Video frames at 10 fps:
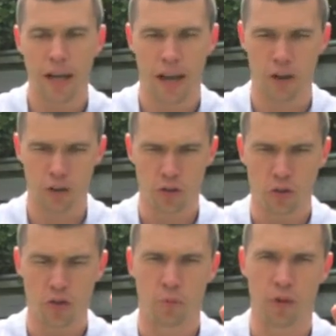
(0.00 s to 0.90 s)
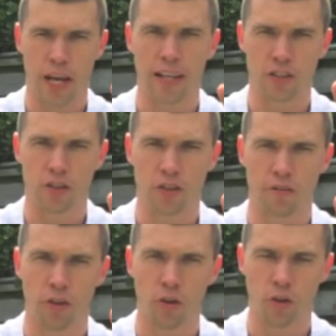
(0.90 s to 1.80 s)
and also as you put your hands on the
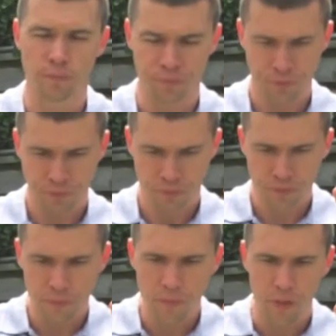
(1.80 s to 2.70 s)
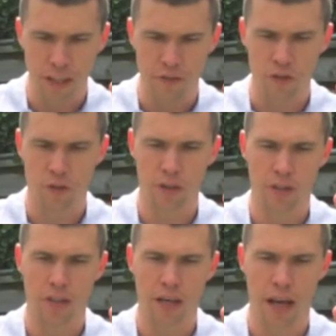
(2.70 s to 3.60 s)
floor, if you can